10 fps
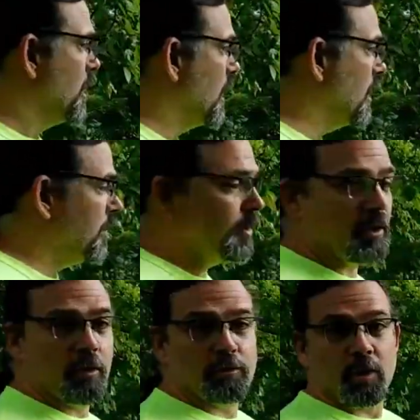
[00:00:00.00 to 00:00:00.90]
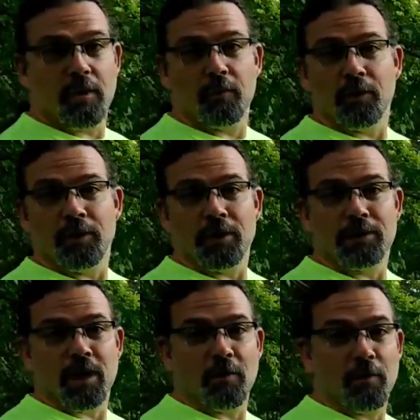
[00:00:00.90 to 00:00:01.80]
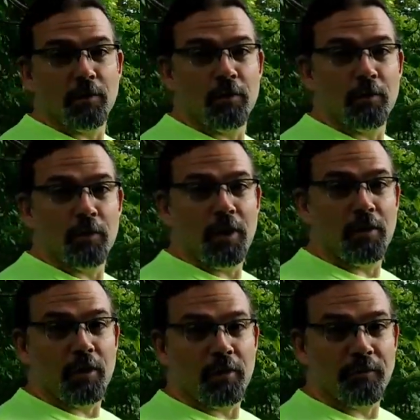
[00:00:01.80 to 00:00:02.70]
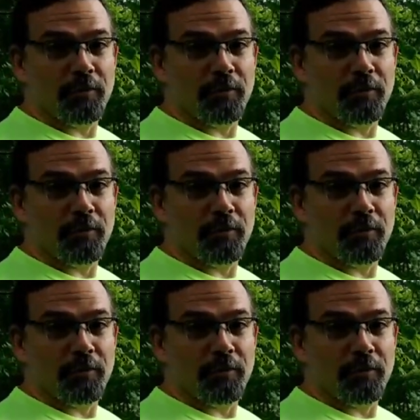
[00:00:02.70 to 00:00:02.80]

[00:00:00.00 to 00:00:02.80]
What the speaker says: and then the goats will have a really nice time on their new playground.